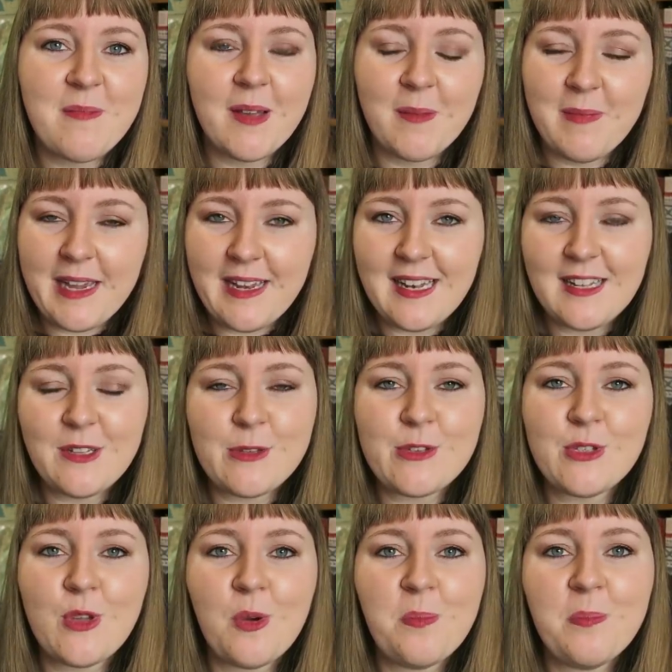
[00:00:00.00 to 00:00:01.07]
my main little
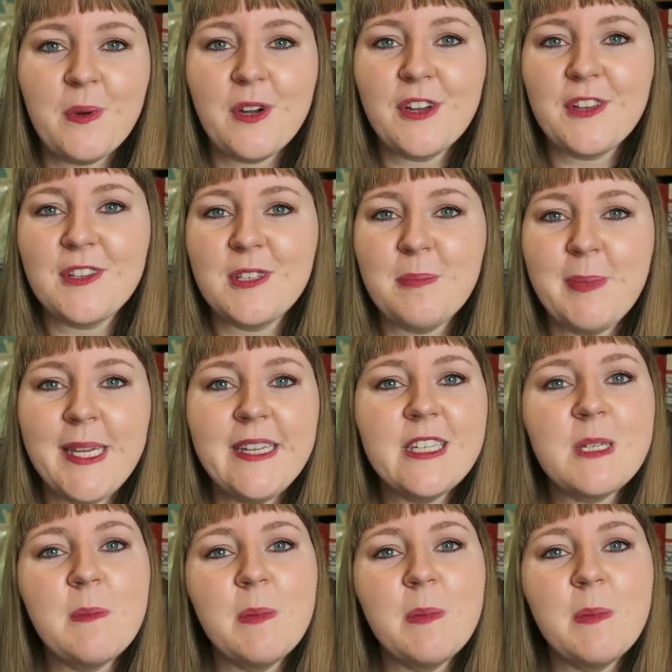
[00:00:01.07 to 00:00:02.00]
soapbox speech.